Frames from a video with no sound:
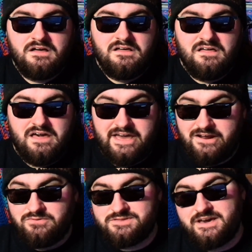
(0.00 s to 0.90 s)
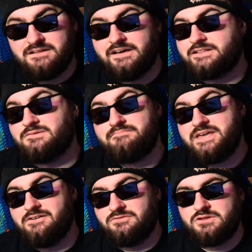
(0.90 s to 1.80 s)
and I will say I like the beat
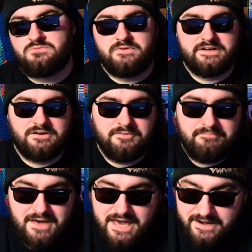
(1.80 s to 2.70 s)
on this one a good bit.